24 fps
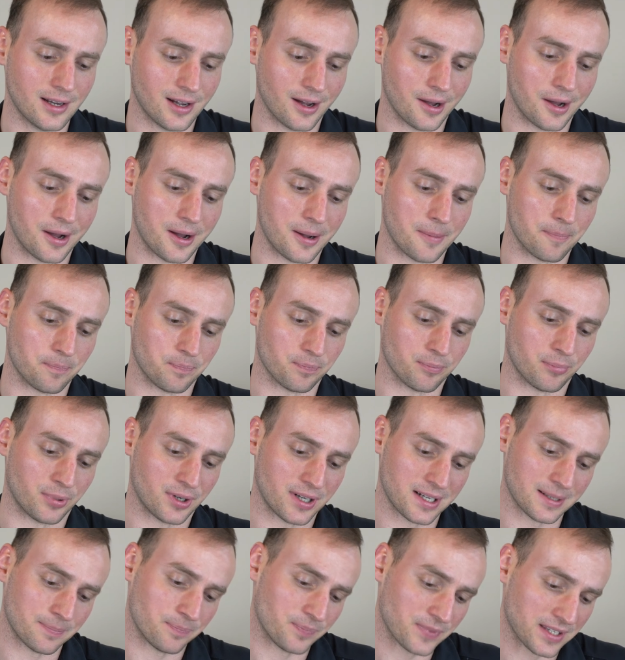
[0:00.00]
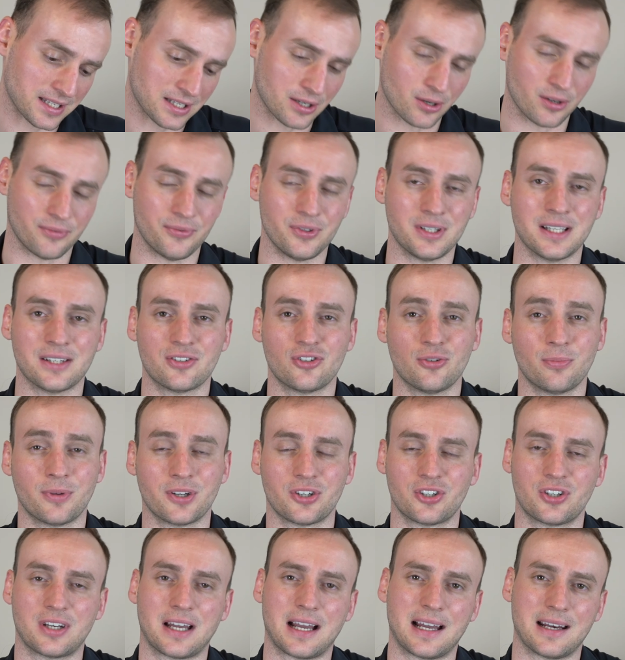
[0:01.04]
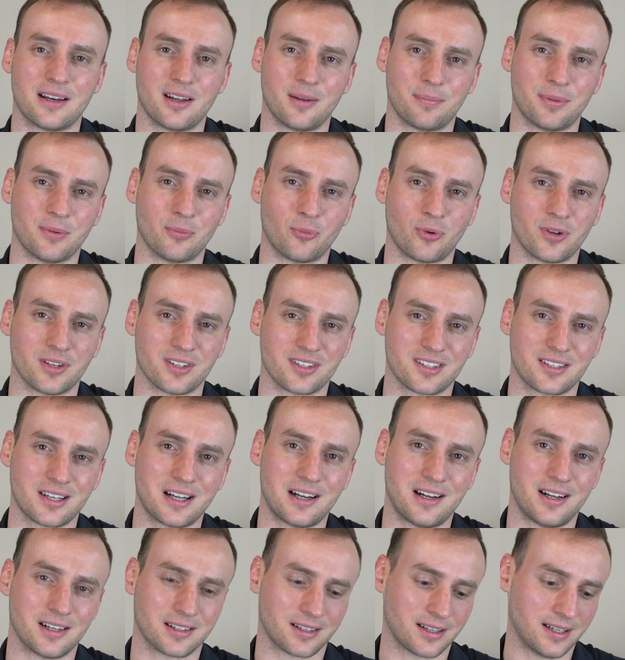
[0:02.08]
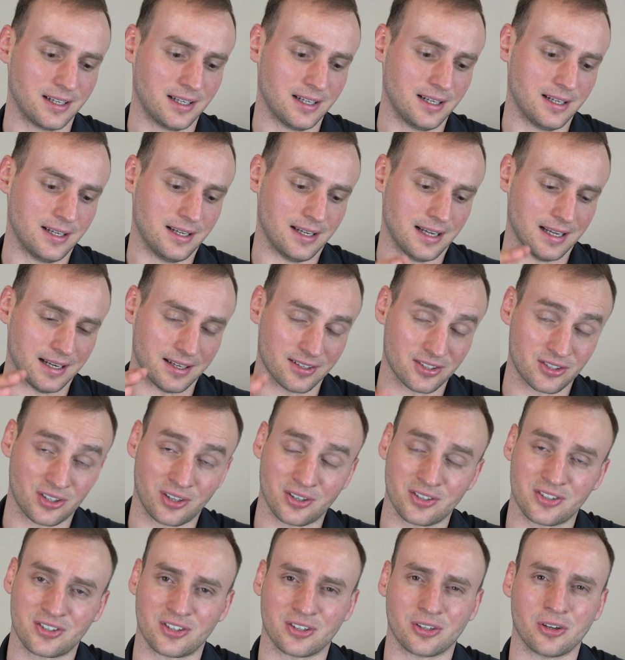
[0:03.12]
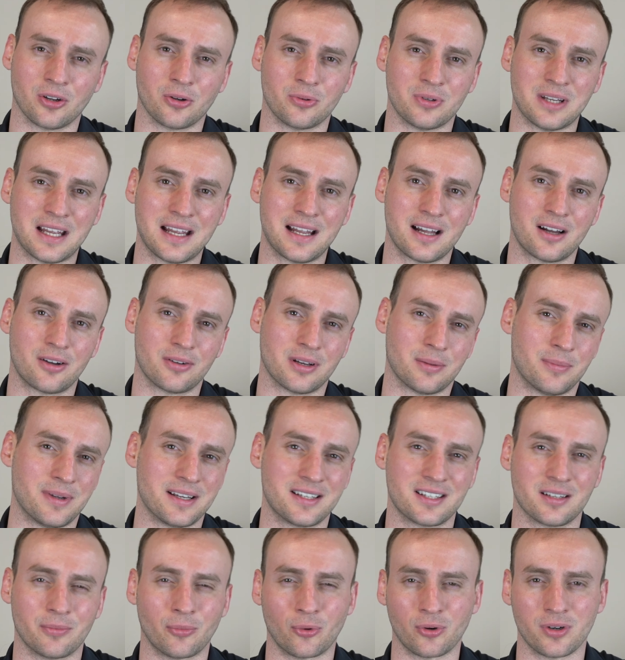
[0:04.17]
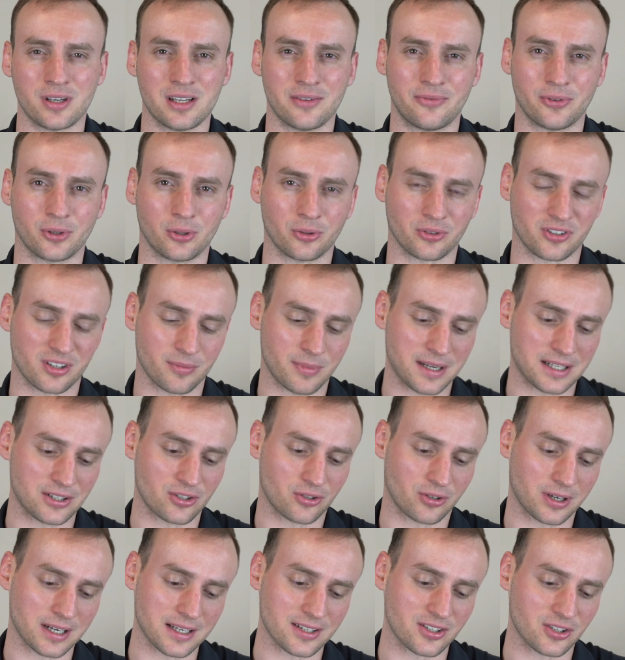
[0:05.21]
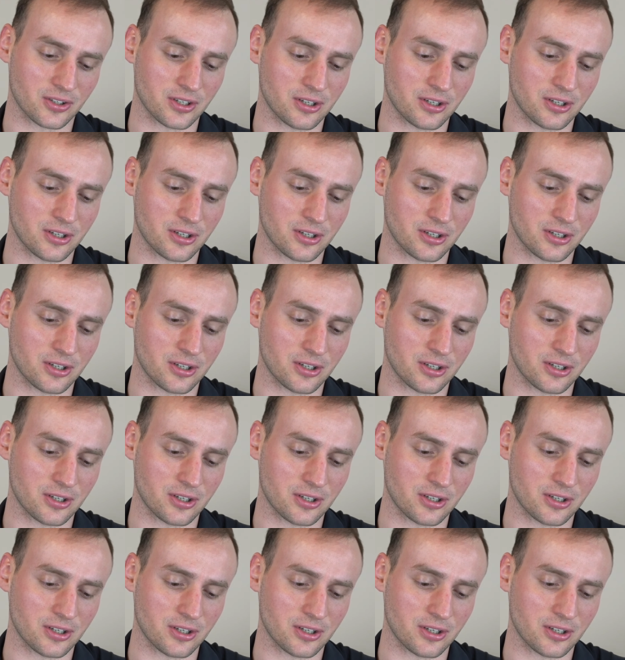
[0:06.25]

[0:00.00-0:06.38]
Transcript: But if you get too much tied up in one stock, and it starts to go down, it makes it more difficult to make trades.